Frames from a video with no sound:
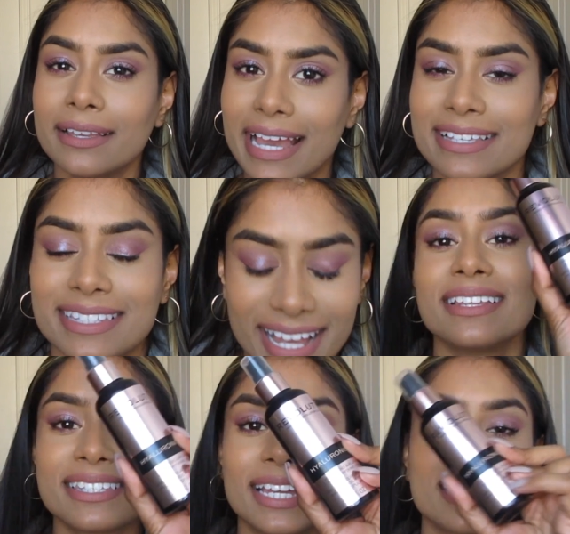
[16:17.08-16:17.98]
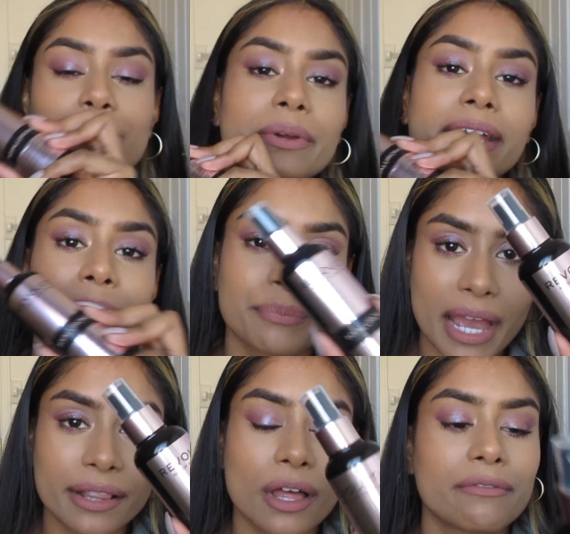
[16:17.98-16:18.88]
Yes, this setting spray,
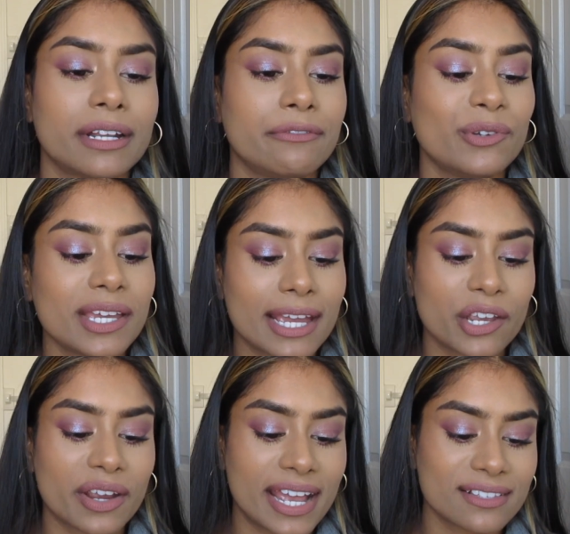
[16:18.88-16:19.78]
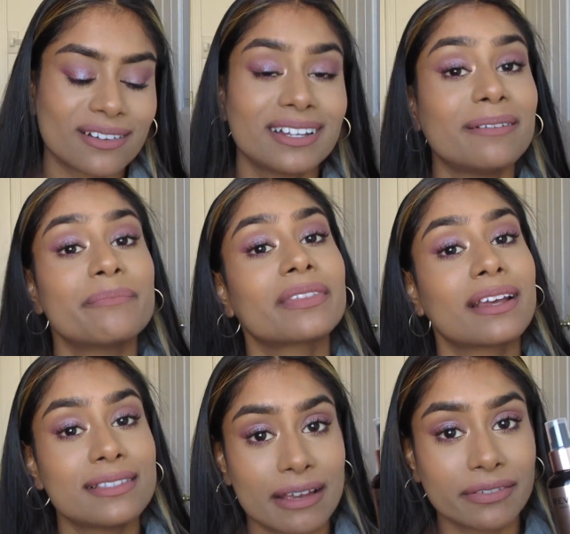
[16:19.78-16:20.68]
I love it. If you can get your hands on it,
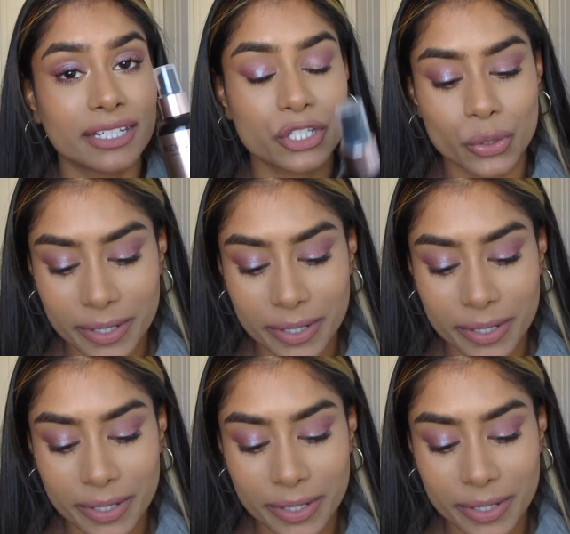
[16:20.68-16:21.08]
definitely do